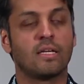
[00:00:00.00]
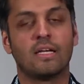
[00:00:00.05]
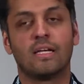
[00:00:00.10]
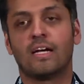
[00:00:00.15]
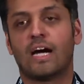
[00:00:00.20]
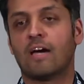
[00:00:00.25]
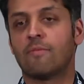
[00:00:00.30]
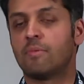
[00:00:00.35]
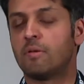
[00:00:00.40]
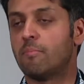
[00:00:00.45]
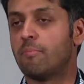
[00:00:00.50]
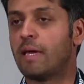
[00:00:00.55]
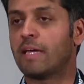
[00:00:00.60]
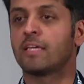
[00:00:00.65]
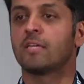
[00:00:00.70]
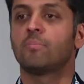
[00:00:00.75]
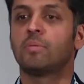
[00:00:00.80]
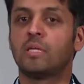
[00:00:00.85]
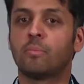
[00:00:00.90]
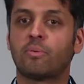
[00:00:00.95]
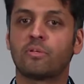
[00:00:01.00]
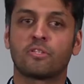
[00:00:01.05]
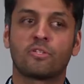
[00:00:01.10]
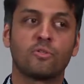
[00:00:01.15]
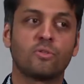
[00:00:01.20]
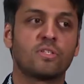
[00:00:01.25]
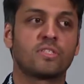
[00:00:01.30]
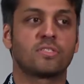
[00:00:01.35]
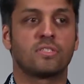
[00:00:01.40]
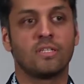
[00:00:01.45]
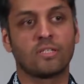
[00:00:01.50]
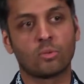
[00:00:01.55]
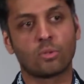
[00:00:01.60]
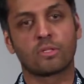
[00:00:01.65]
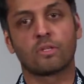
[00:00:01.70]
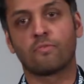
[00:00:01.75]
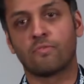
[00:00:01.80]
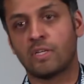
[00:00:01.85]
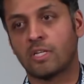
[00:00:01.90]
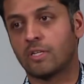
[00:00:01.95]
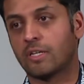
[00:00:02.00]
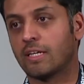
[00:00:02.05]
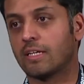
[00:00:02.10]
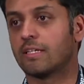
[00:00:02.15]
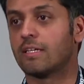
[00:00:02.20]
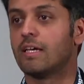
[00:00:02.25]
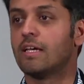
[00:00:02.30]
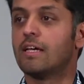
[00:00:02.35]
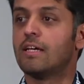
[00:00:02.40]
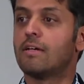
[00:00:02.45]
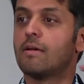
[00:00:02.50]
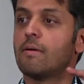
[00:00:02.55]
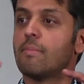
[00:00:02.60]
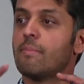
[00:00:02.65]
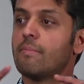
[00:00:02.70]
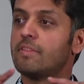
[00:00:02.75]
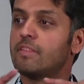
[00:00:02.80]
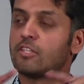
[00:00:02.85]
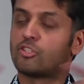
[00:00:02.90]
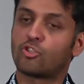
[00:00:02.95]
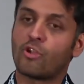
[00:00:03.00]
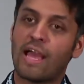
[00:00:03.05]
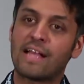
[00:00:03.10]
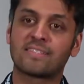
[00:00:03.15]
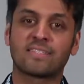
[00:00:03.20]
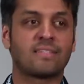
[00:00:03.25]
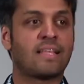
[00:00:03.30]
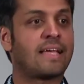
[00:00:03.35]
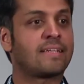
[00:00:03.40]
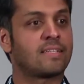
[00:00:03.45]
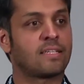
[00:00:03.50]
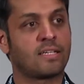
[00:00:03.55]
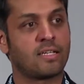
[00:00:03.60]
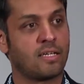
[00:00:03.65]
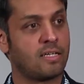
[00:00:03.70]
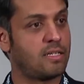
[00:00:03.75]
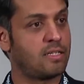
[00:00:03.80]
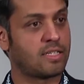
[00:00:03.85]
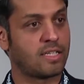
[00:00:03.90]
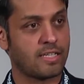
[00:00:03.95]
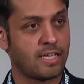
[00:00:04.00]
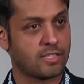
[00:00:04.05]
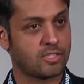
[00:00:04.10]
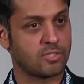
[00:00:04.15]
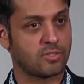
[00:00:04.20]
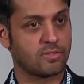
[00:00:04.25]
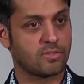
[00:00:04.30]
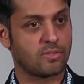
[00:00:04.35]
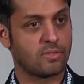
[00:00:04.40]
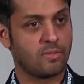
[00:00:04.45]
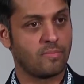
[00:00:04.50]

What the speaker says: I've been begging people to do the sequel to Fear Inc., the transatlantic connections.